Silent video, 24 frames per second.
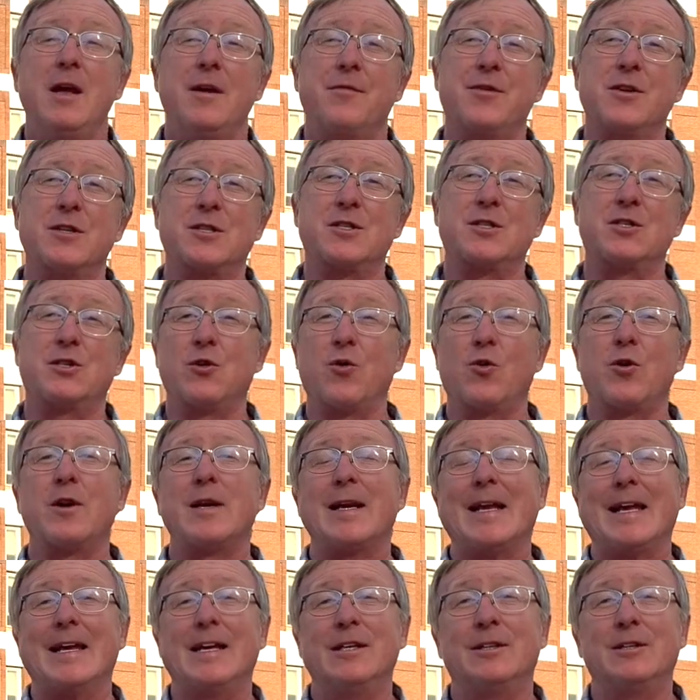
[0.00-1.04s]
the Steuart
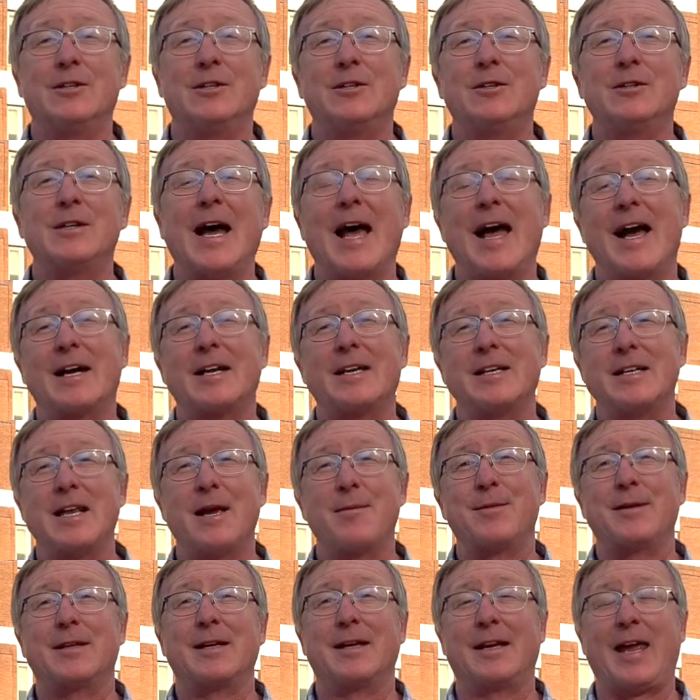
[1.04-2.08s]
Hill
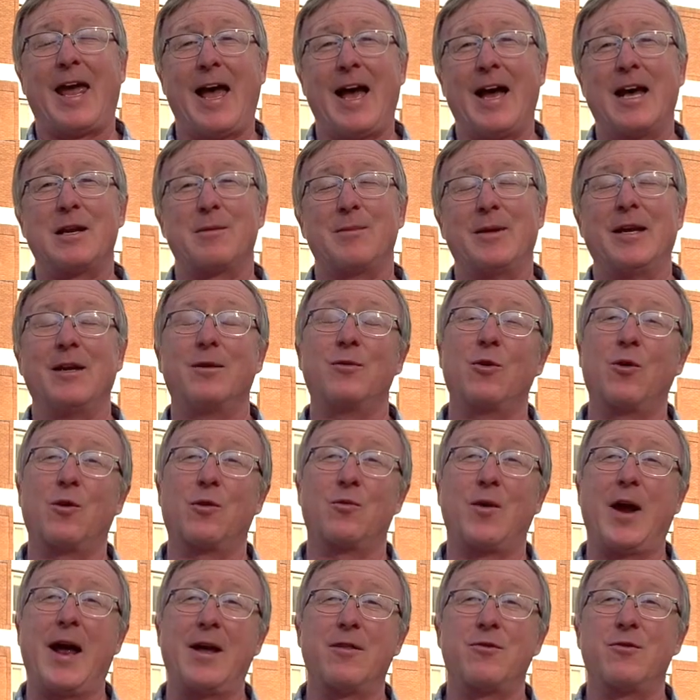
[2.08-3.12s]
Academic Academy or
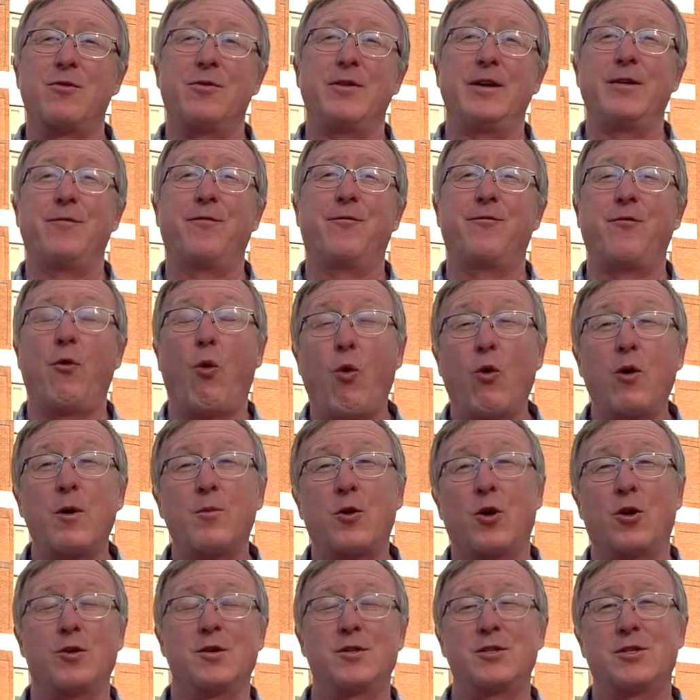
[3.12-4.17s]
rather the
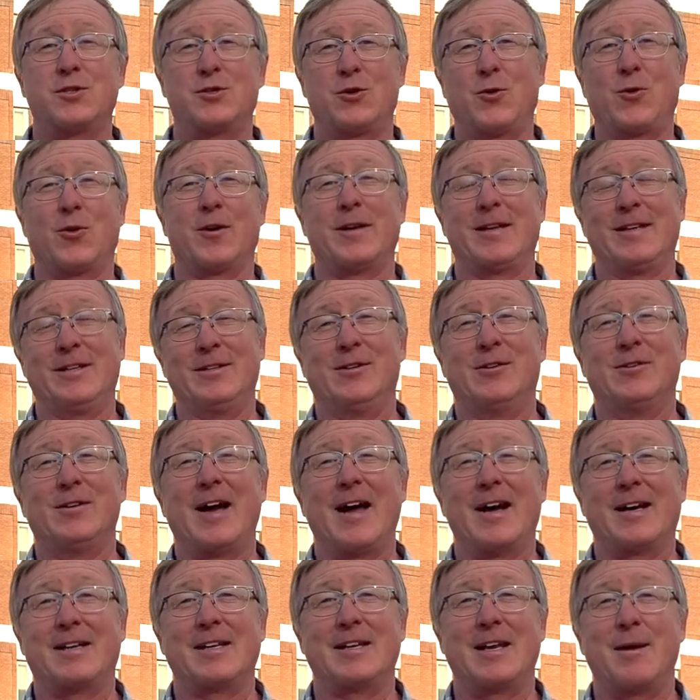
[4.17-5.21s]
former Steuart Hill
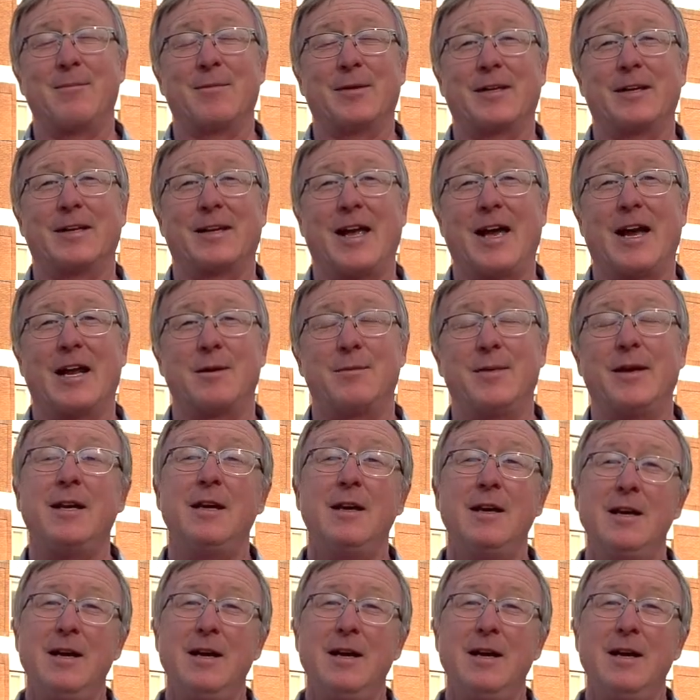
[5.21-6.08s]
Academic Academy.